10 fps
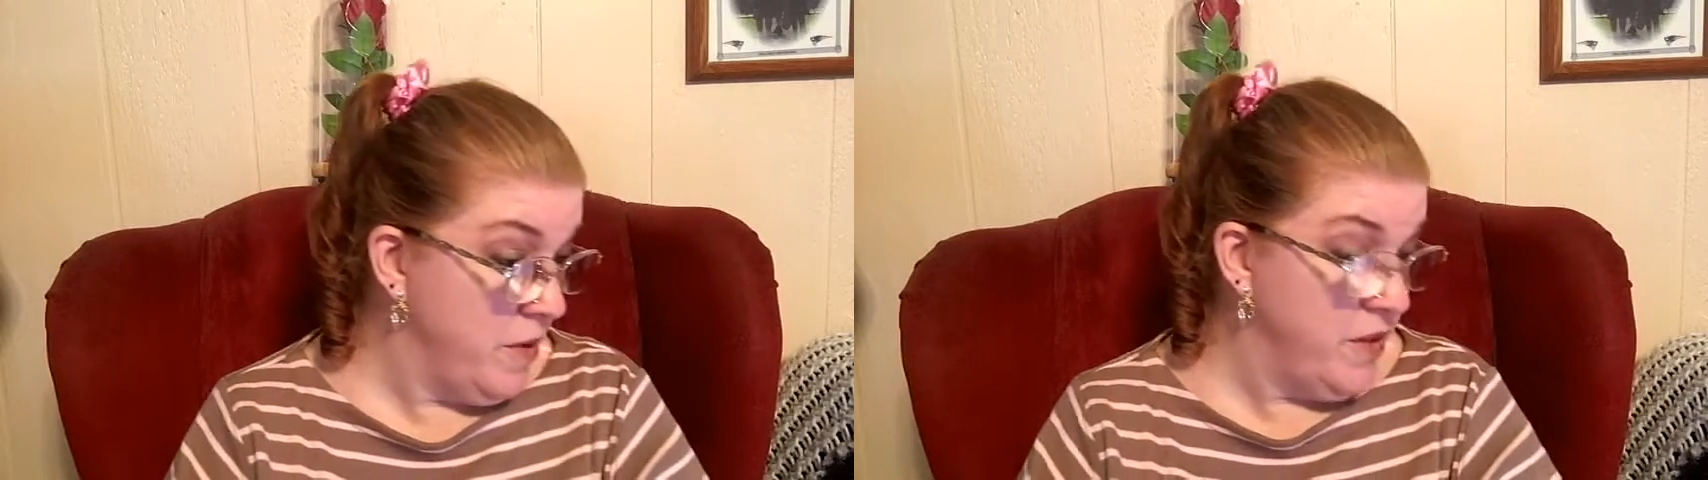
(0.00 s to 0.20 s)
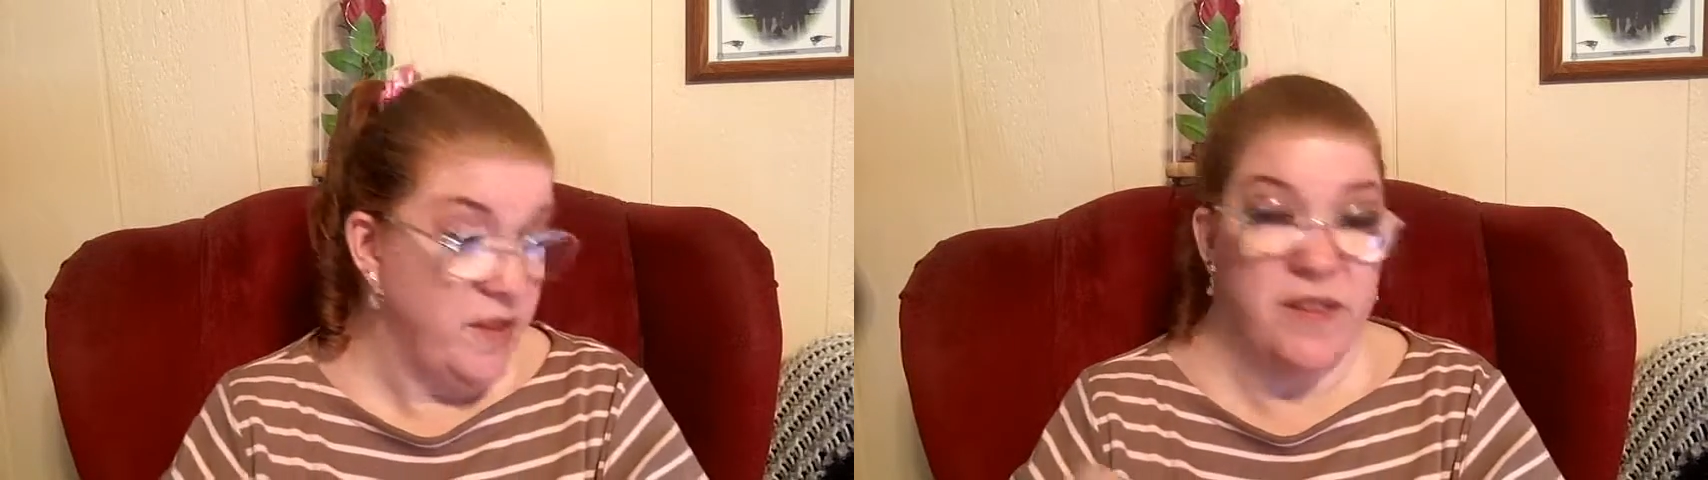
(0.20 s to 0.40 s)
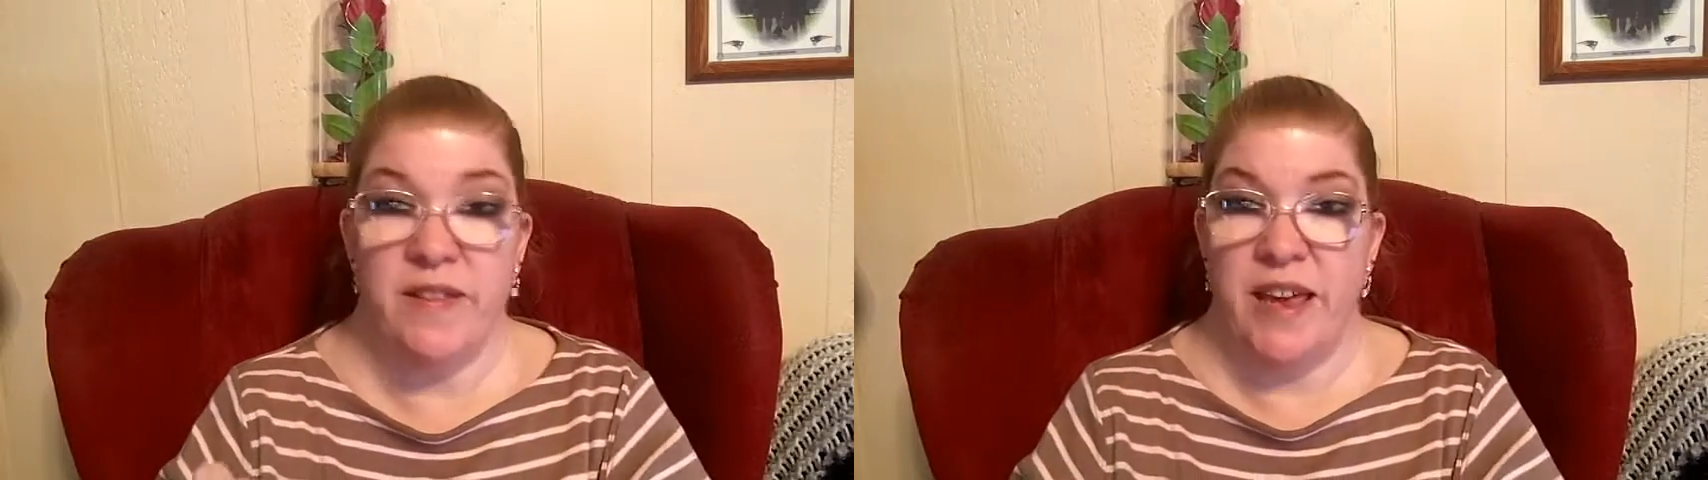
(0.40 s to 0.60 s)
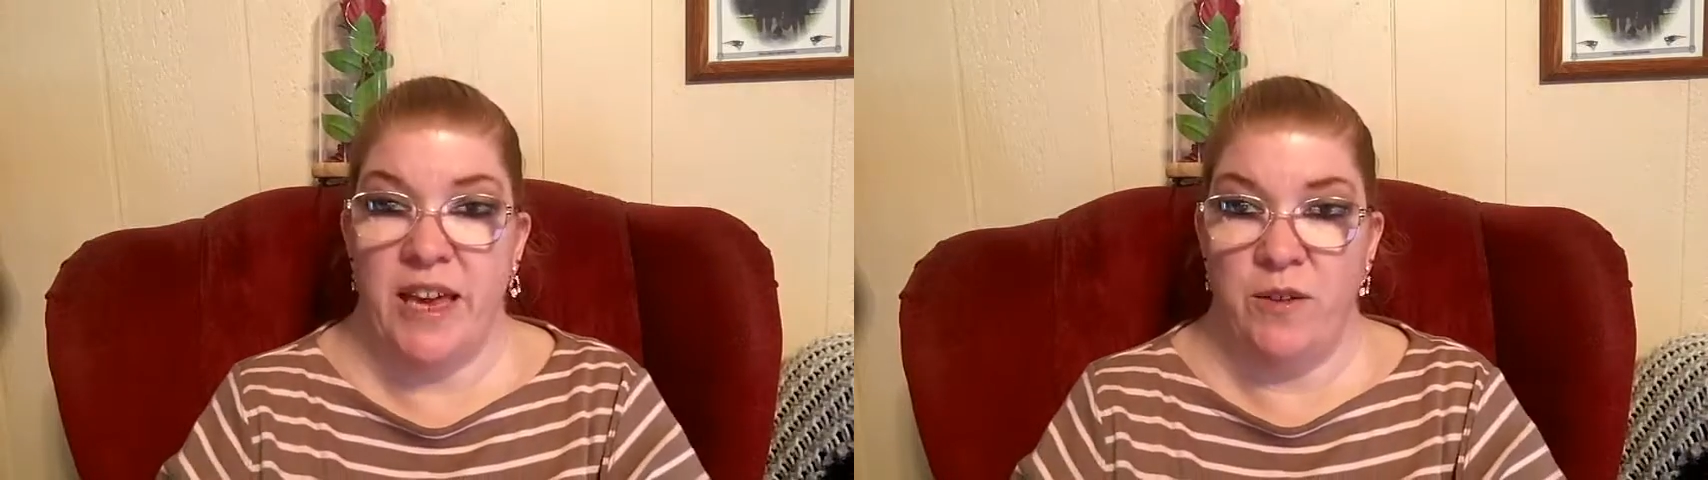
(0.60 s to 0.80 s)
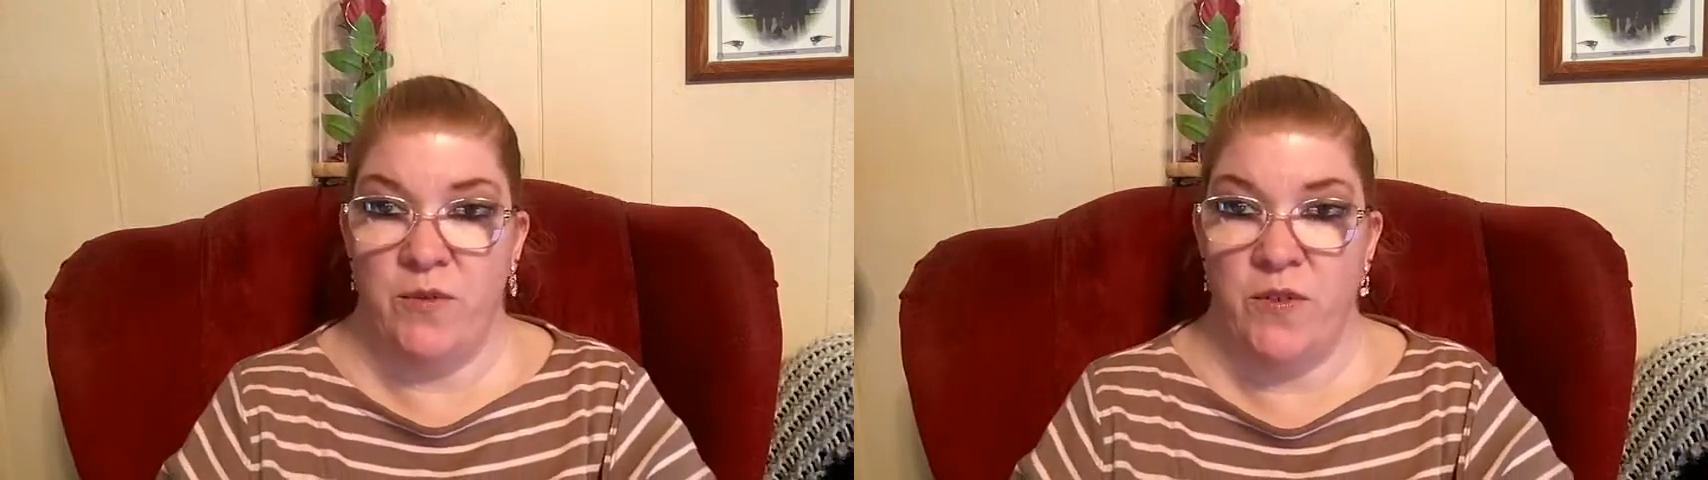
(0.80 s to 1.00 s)
This is
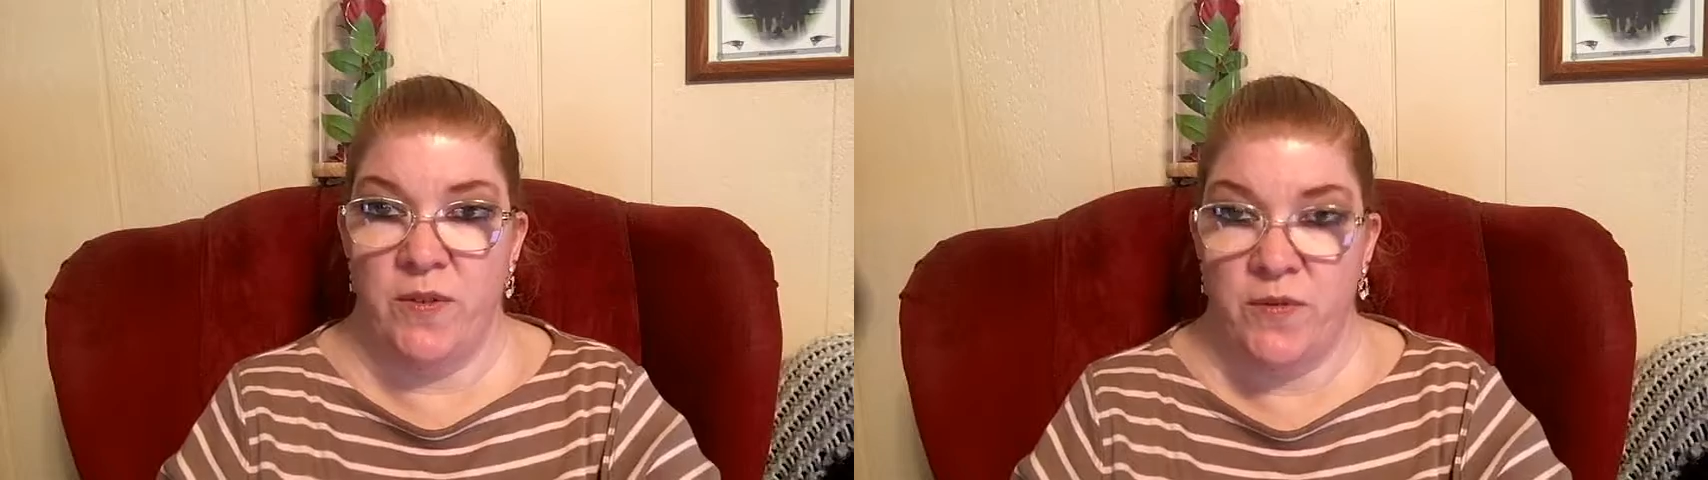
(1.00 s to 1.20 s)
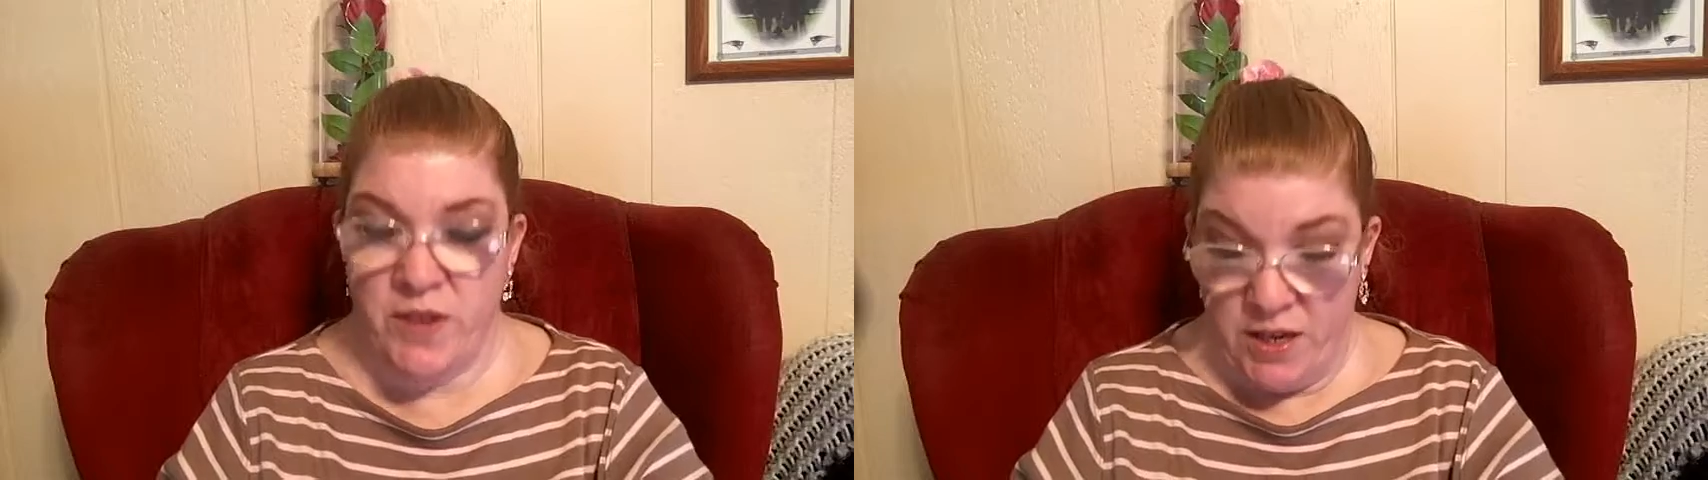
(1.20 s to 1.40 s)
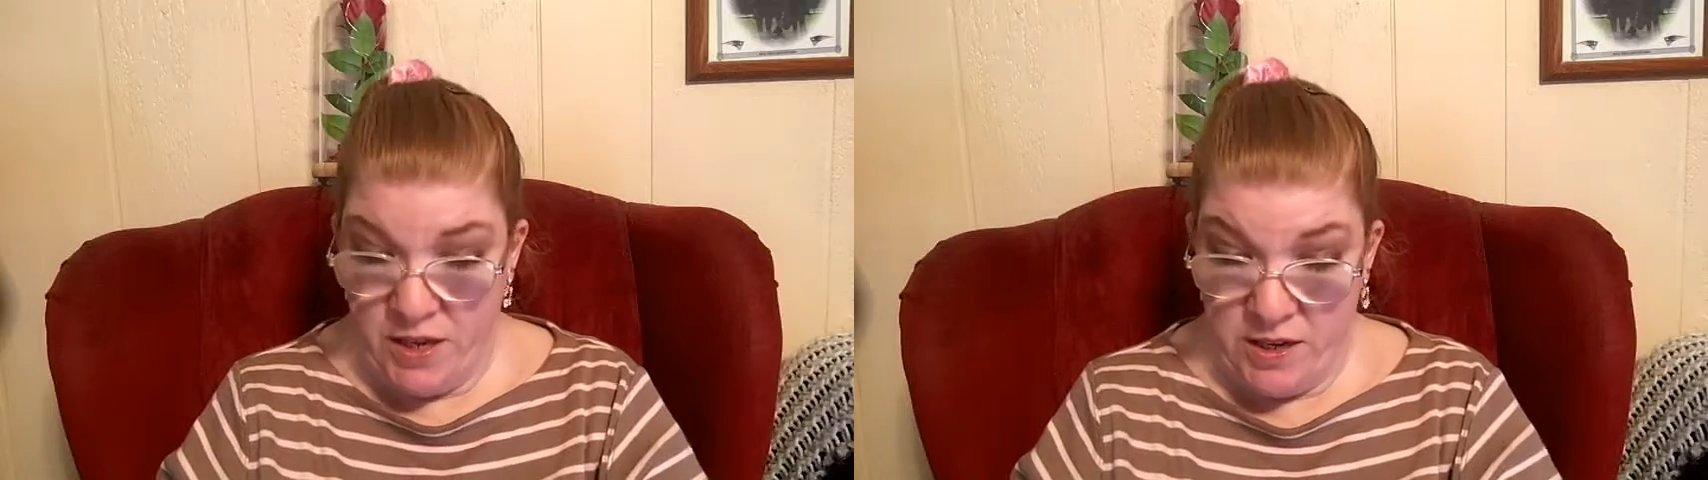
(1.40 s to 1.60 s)
$8.50